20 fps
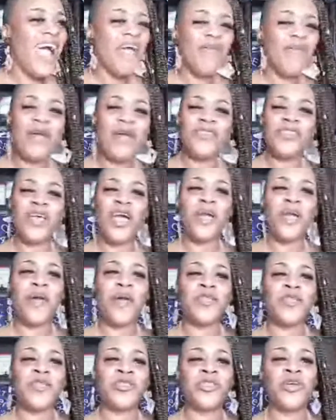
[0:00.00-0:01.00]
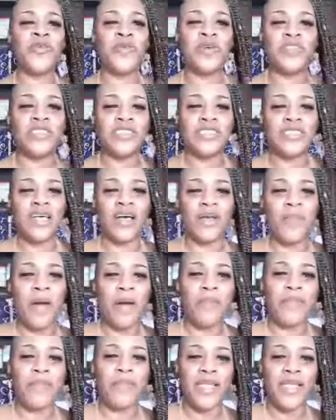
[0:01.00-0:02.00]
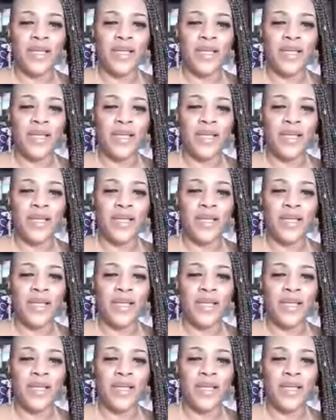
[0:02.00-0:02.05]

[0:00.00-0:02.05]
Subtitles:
All right, we ain't gonna talk about you.